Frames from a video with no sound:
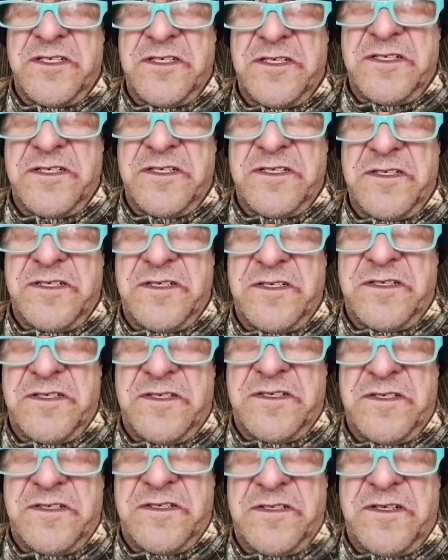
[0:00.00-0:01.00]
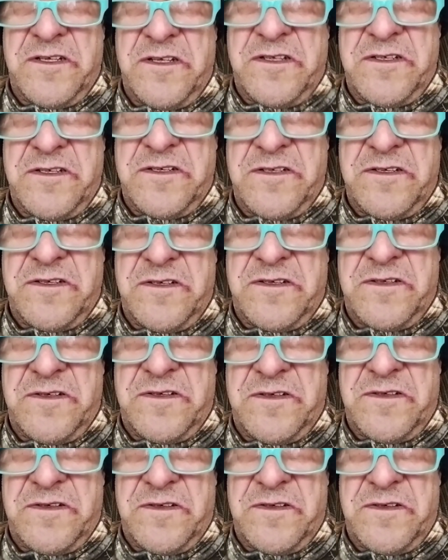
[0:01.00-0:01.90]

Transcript: [no speech]